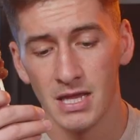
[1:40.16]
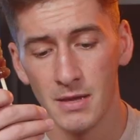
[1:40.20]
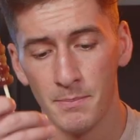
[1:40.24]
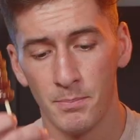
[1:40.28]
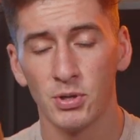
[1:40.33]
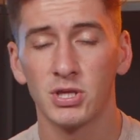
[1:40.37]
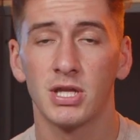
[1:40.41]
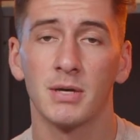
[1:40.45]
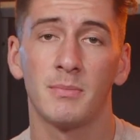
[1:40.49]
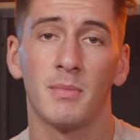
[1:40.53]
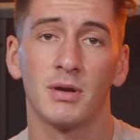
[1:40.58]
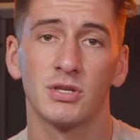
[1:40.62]
then
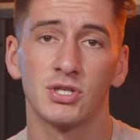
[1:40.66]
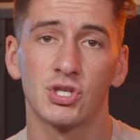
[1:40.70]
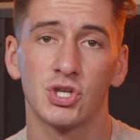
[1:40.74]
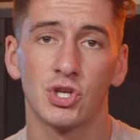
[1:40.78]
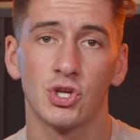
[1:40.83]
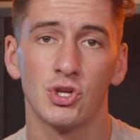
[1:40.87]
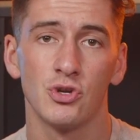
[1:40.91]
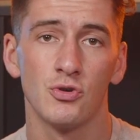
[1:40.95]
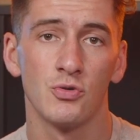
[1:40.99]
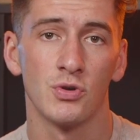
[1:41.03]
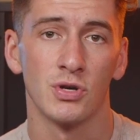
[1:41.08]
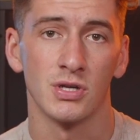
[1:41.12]
put them on
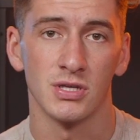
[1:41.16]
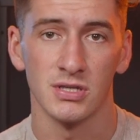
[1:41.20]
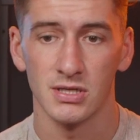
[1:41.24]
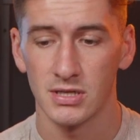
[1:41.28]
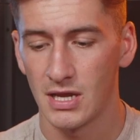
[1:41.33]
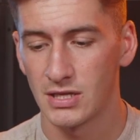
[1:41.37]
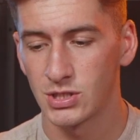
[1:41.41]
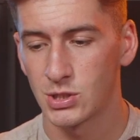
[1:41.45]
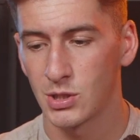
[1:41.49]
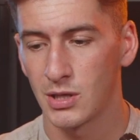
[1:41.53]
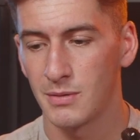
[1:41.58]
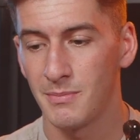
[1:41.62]
skewers.
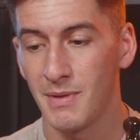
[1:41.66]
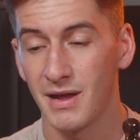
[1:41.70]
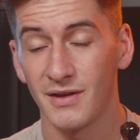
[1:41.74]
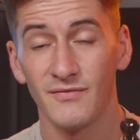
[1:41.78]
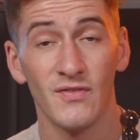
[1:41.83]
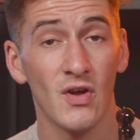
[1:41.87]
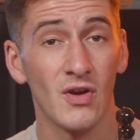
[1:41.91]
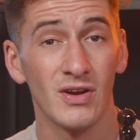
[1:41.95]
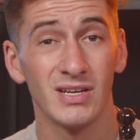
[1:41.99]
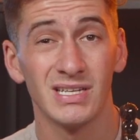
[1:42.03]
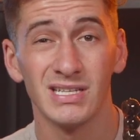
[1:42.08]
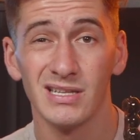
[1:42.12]
And so they make
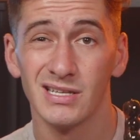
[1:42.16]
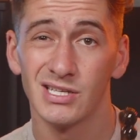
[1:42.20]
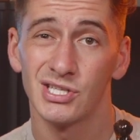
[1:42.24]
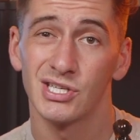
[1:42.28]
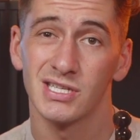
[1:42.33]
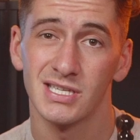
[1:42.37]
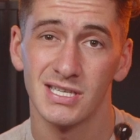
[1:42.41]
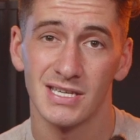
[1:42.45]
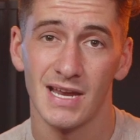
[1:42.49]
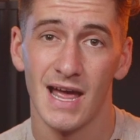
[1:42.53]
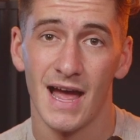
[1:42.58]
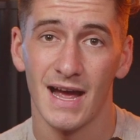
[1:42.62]
very
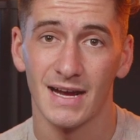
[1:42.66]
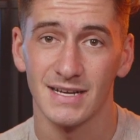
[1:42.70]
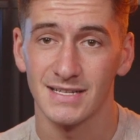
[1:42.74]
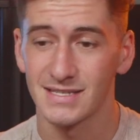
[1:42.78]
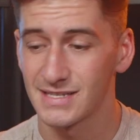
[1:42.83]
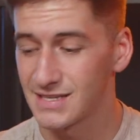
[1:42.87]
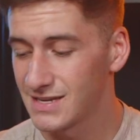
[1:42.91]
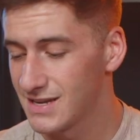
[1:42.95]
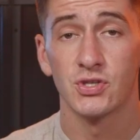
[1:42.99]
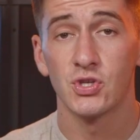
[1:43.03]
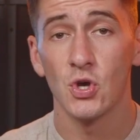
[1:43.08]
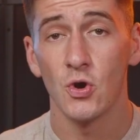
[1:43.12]
delicious
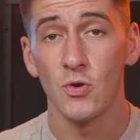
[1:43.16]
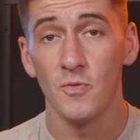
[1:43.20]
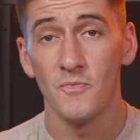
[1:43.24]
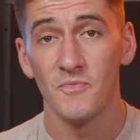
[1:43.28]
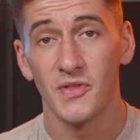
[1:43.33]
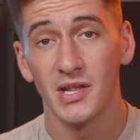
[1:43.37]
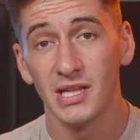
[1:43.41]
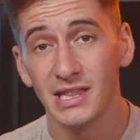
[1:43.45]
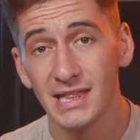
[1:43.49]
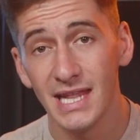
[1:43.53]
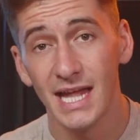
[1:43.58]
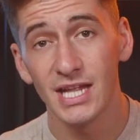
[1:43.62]
snacks. So
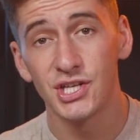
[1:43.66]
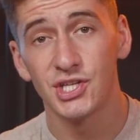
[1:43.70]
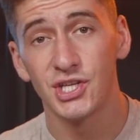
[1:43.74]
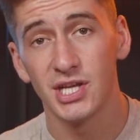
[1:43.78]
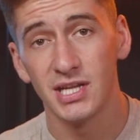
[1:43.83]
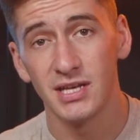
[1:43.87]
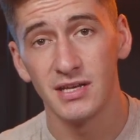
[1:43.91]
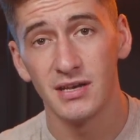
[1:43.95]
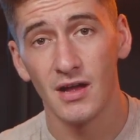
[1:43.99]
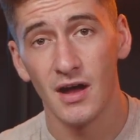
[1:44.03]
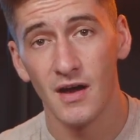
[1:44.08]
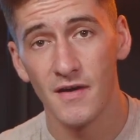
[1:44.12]
the
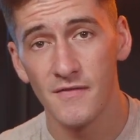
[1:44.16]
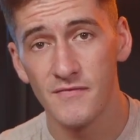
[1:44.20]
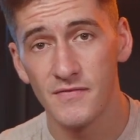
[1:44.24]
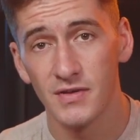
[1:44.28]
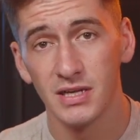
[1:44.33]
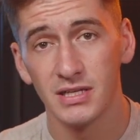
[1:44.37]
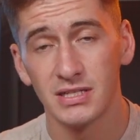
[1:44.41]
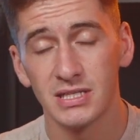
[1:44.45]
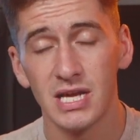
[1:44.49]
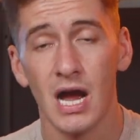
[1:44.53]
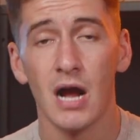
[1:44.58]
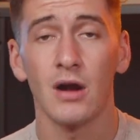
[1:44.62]
legend of
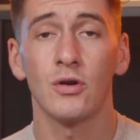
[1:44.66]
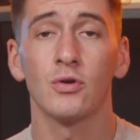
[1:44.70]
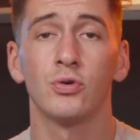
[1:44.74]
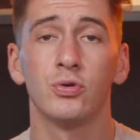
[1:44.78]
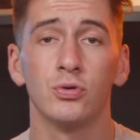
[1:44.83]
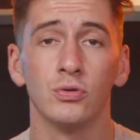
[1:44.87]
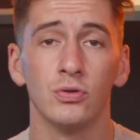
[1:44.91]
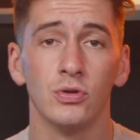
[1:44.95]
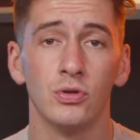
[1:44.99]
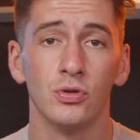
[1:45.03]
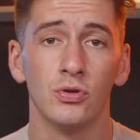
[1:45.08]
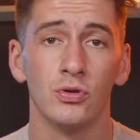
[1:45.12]
the
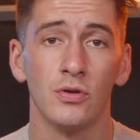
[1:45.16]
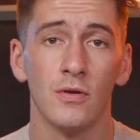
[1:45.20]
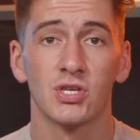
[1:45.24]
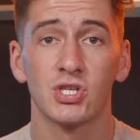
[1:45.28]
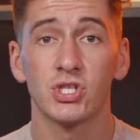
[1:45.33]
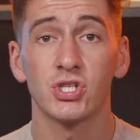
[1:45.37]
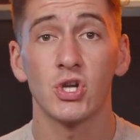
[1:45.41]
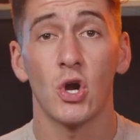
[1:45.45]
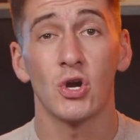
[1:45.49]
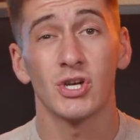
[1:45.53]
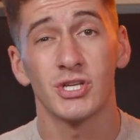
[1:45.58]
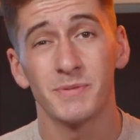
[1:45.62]
Tanghulu
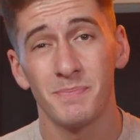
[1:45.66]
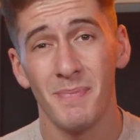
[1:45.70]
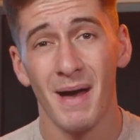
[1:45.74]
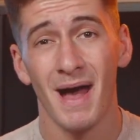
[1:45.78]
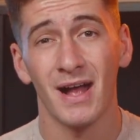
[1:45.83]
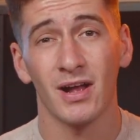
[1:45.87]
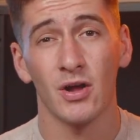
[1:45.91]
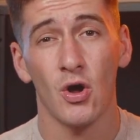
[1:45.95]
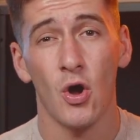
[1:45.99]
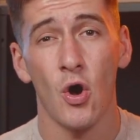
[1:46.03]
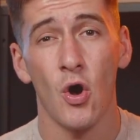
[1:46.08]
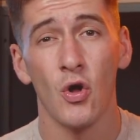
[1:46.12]
starts
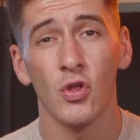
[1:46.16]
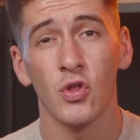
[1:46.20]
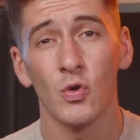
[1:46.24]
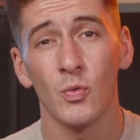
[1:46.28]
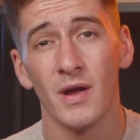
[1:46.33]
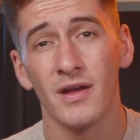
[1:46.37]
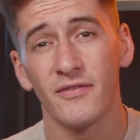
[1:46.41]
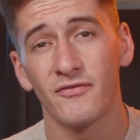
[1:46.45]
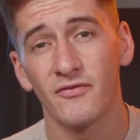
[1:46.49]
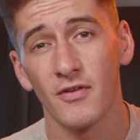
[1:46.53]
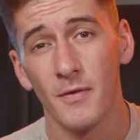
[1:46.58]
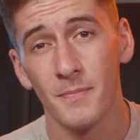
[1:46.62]
back all the
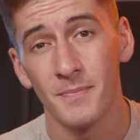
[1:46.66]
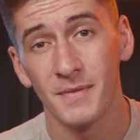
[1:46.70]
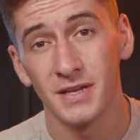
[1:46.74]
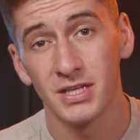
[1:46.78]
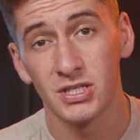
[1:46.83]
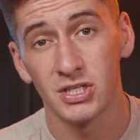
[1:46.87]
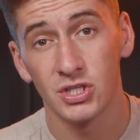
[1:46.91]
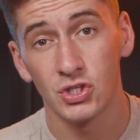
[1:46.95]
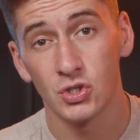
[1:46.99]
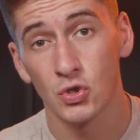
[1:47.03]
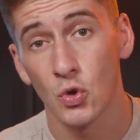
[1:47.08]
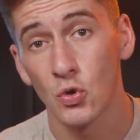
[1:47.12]
way from the
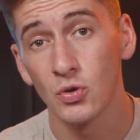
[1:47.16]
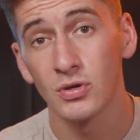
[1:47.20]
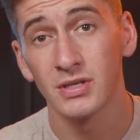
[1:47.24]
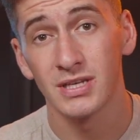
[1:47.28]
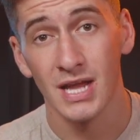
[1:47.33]
Song